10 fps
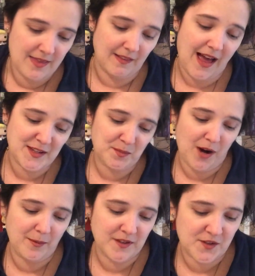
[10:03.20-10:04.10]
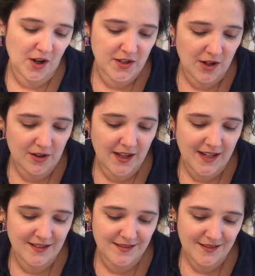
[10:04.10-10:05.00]
the last prompt is Donielle
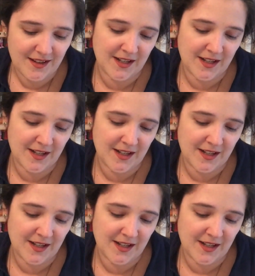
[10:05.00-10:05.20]
Clayton,